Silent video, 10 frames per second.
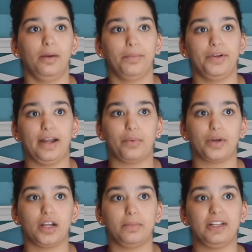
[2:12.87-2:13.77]
But now we're
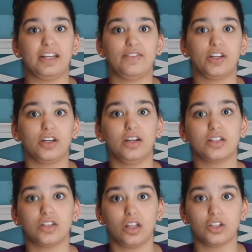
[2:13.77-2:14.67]
going to be giving
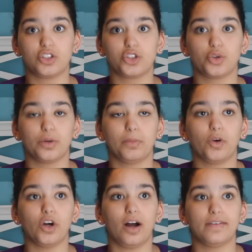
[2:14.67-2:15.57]
solids to her
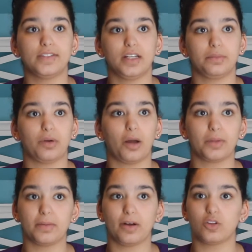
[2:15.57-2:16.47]
more often,
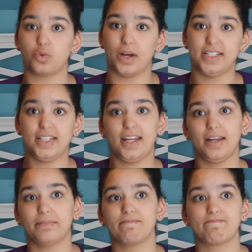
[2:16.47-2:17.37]
probably about twice a
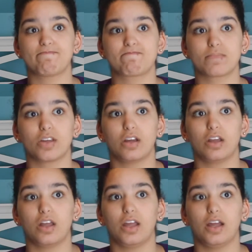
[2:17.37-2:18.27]
day.
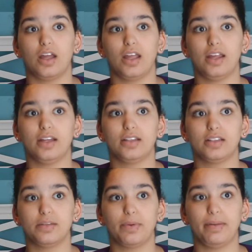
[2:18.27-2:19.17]
And
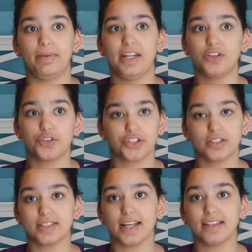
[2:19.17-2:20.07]
the
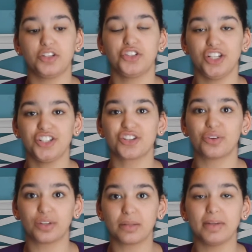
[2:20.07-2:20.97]
pediatrician said she should
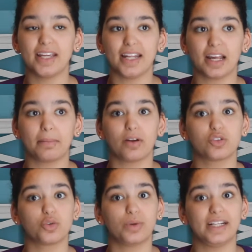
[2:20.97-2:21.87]
only be getting
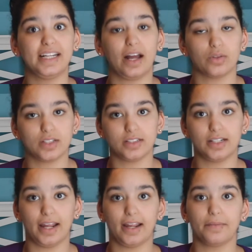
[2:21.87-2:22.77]
about 20 ounces a
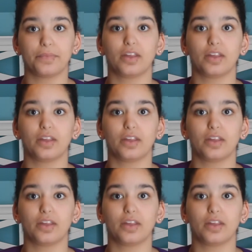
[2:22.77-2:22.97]
day,